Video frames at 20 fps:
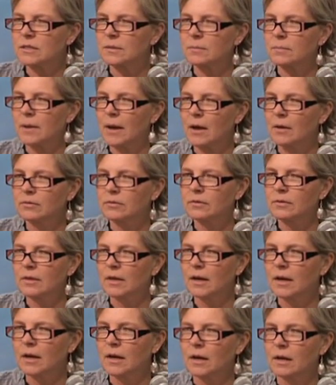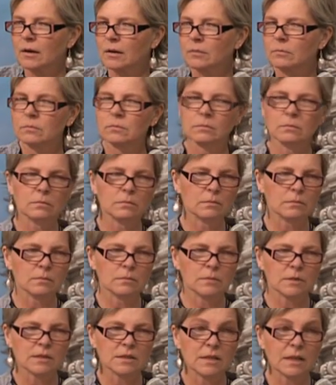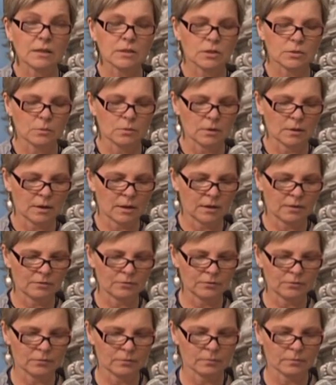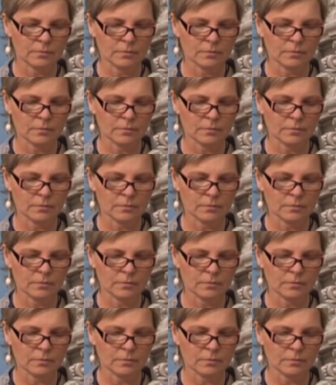about their sexual life.